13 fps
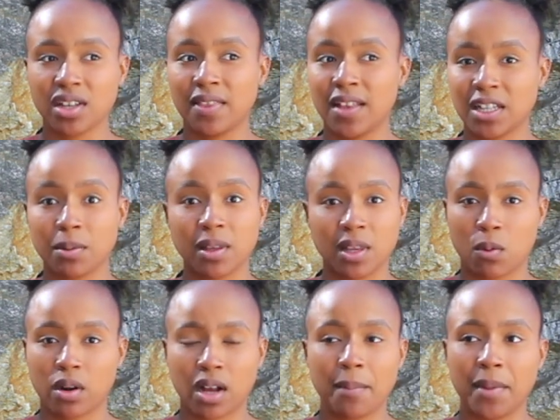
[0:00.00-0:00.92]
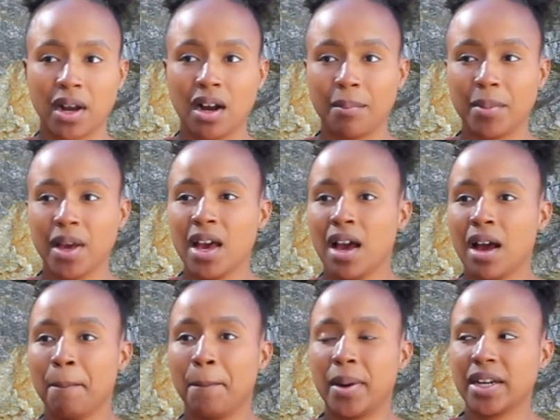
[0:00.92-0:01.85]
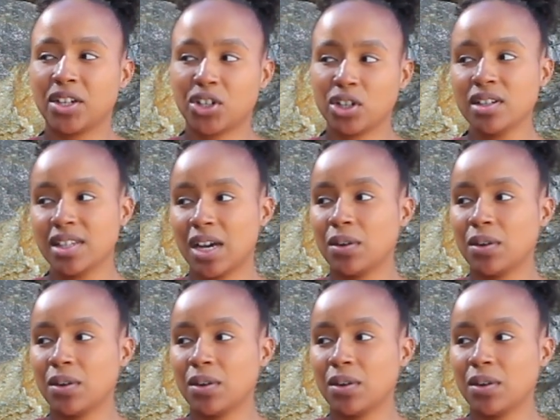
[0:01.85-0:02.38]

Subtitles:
and that's why they weren't coming up. But it turns